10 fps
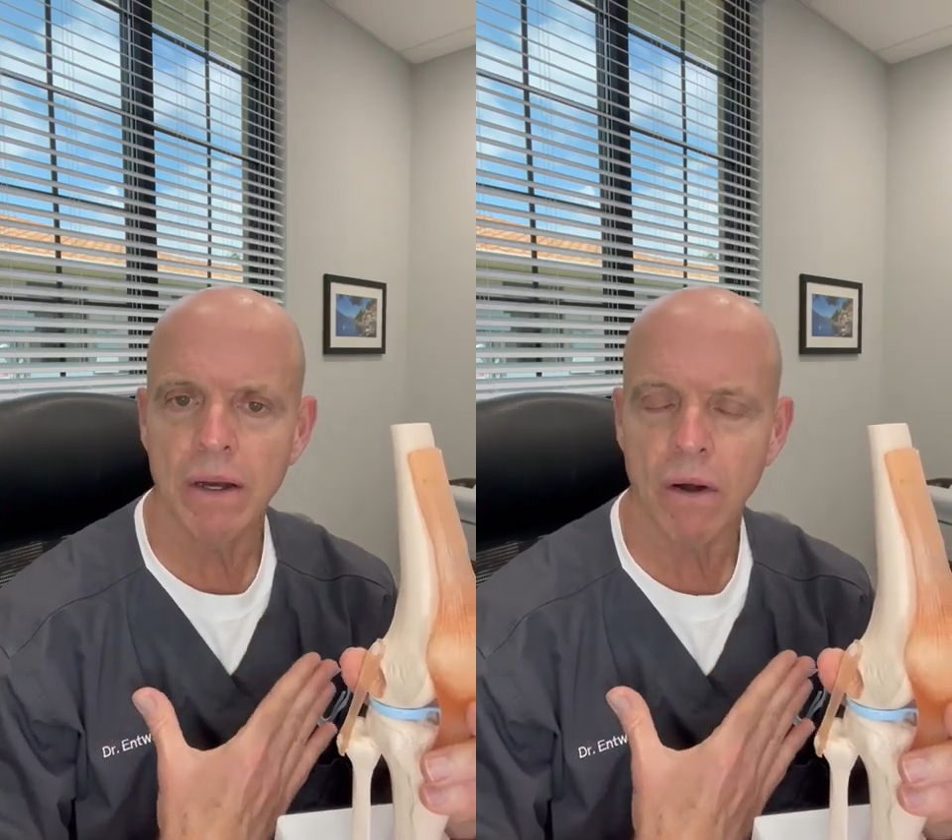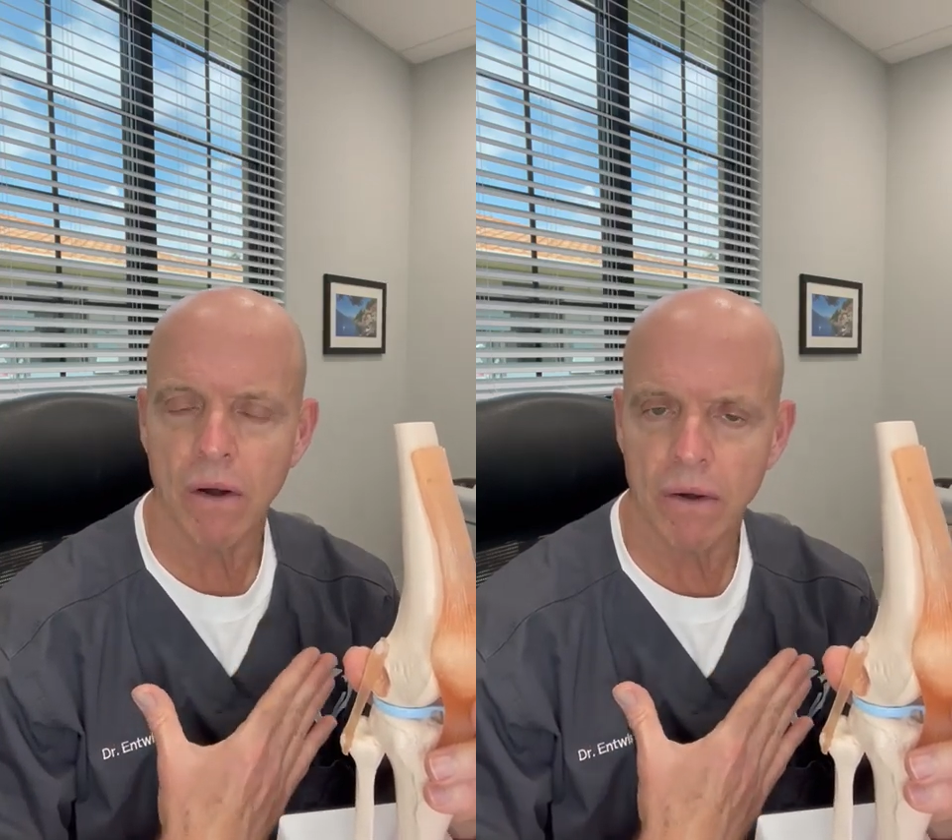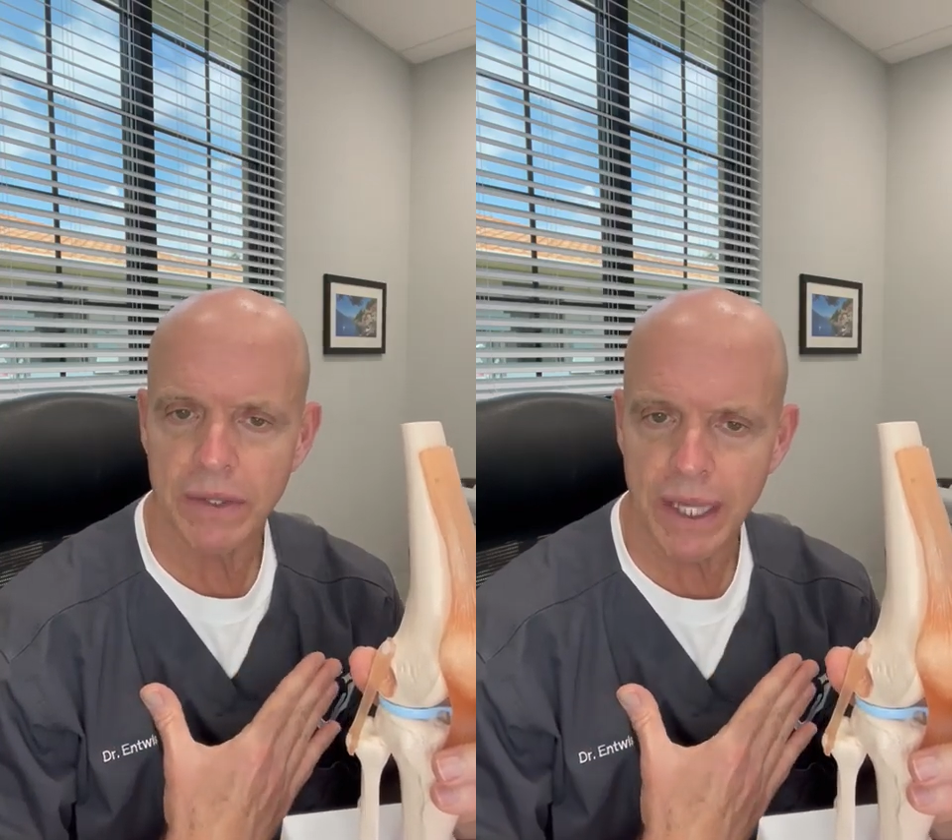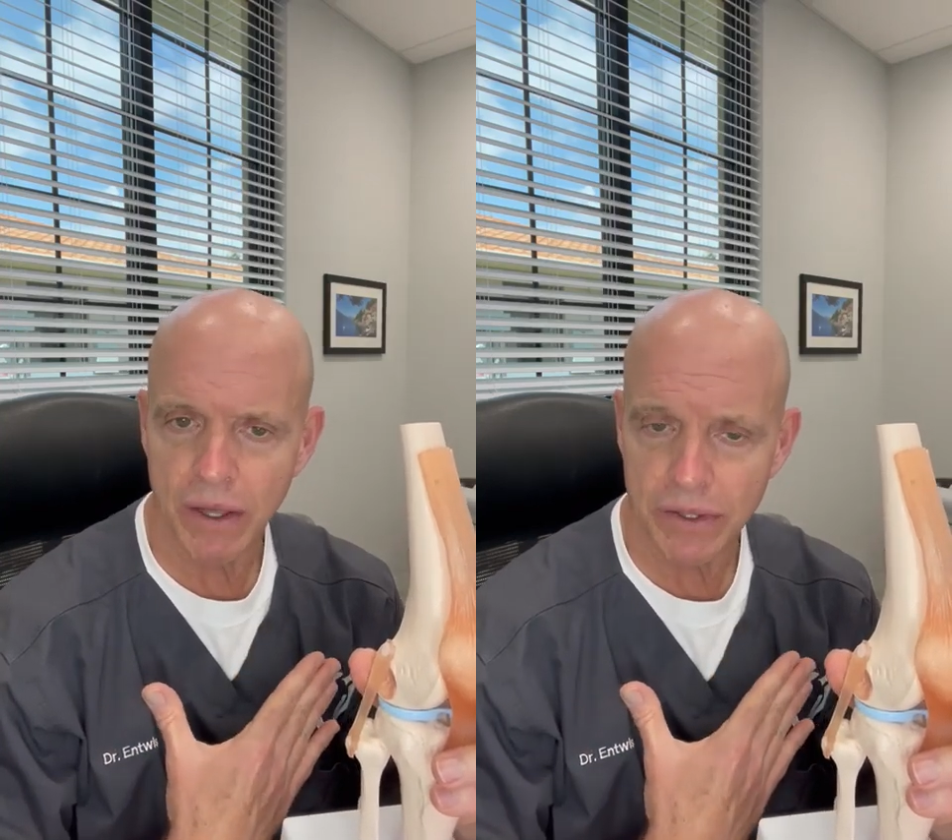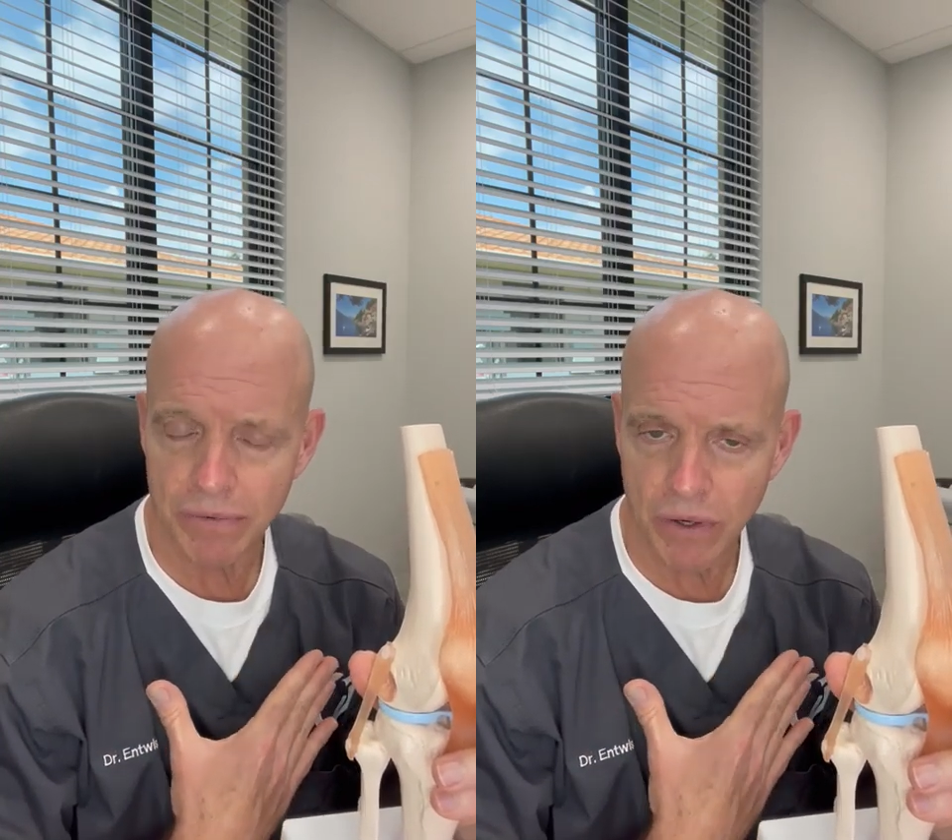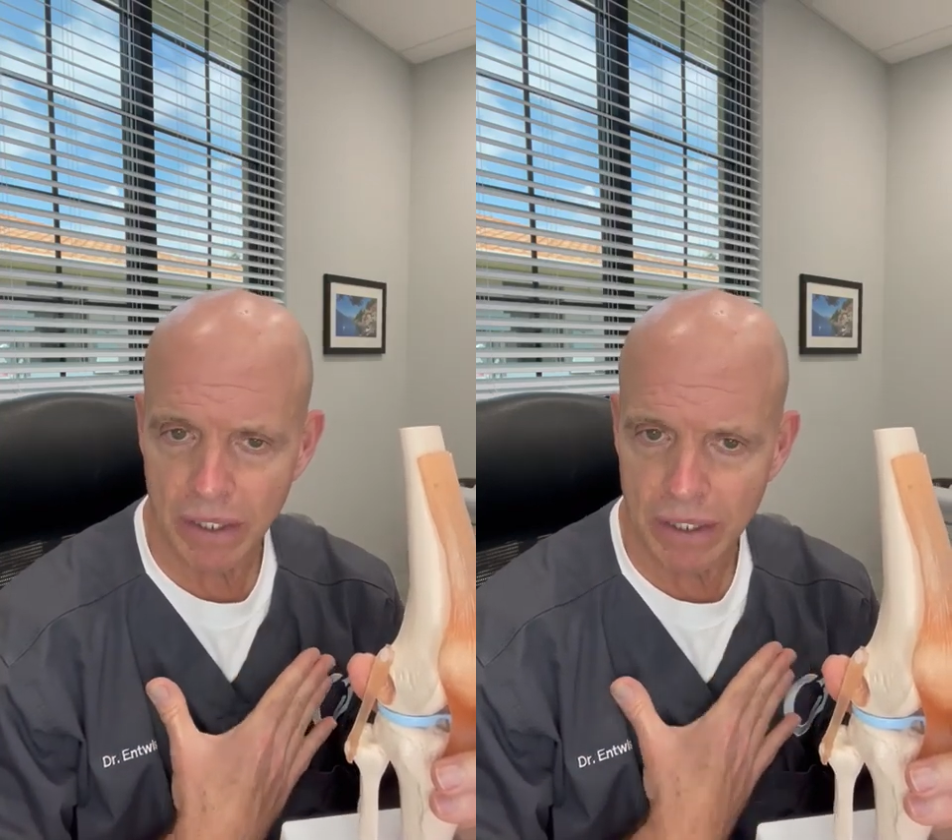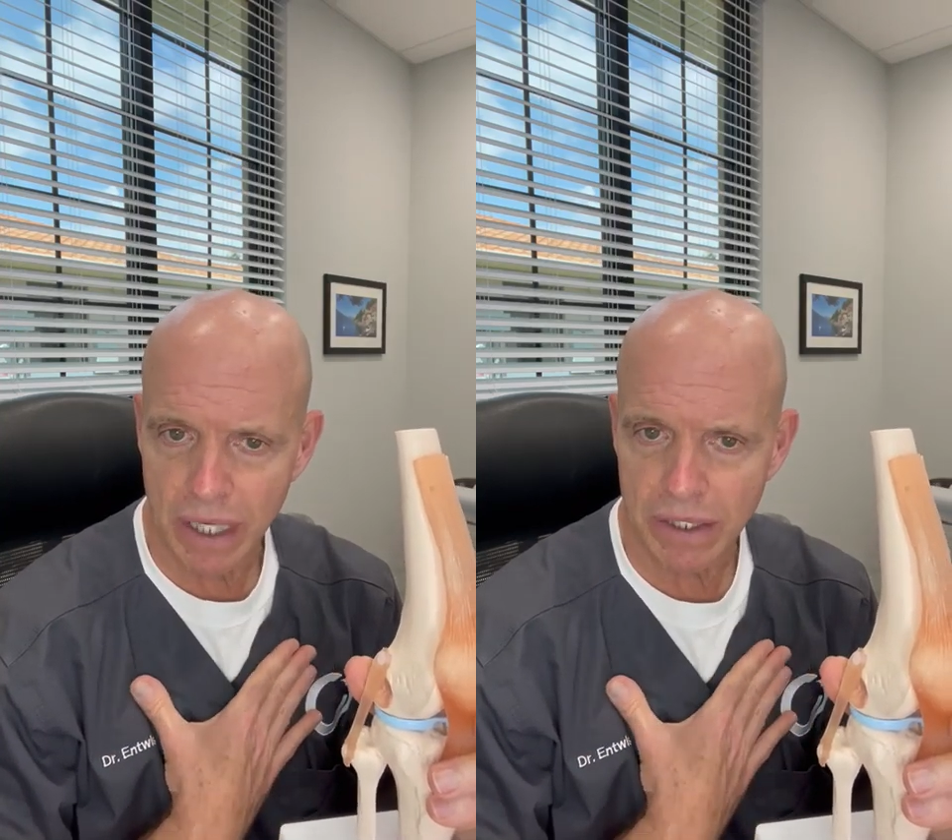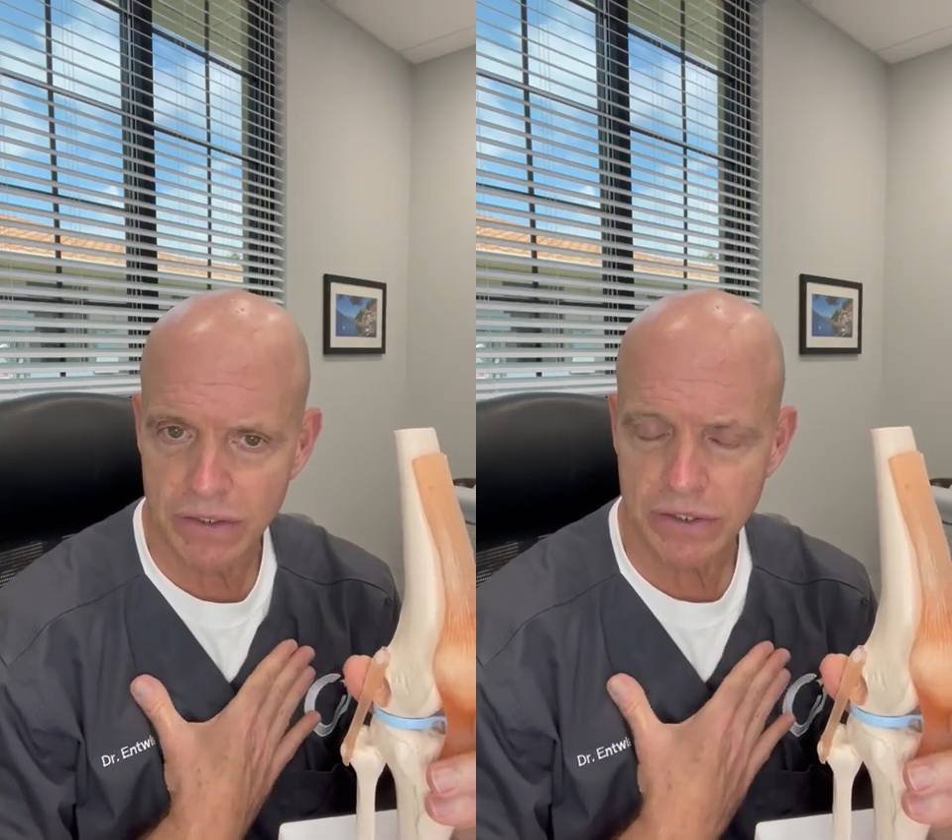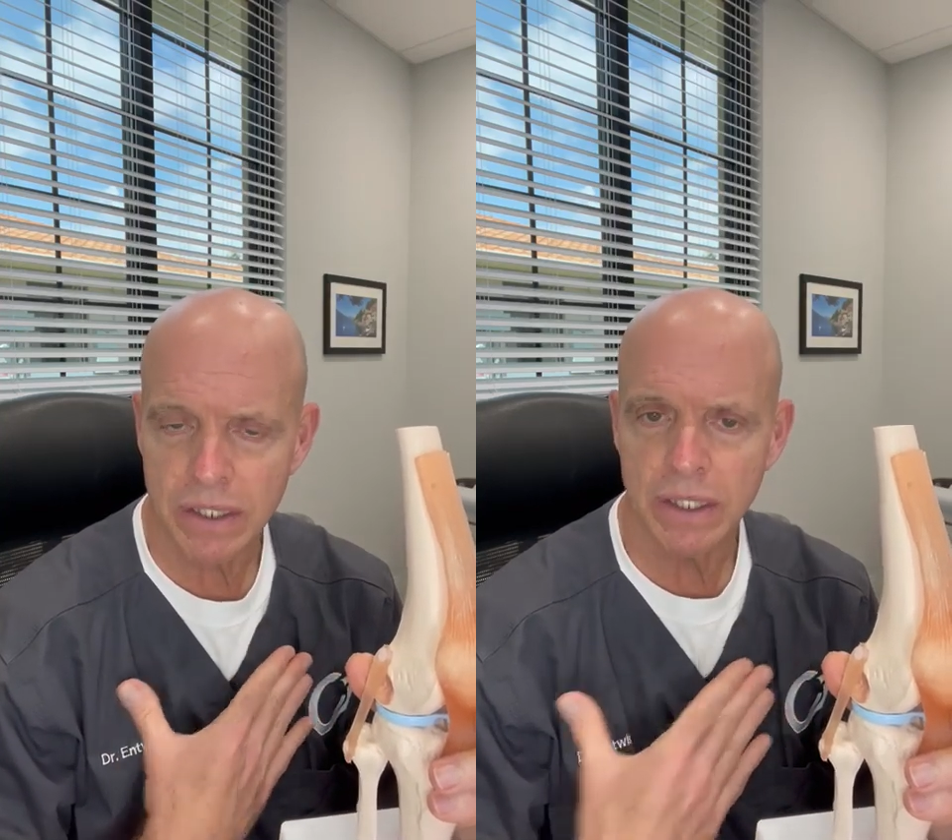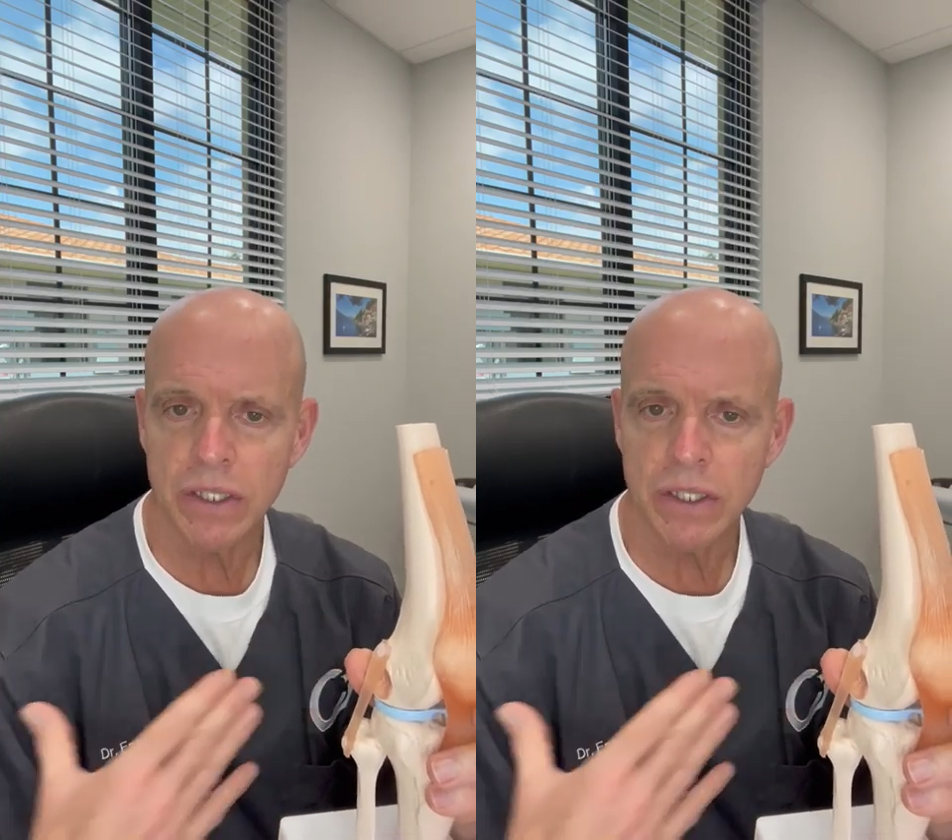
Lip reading: or the health of our lungs,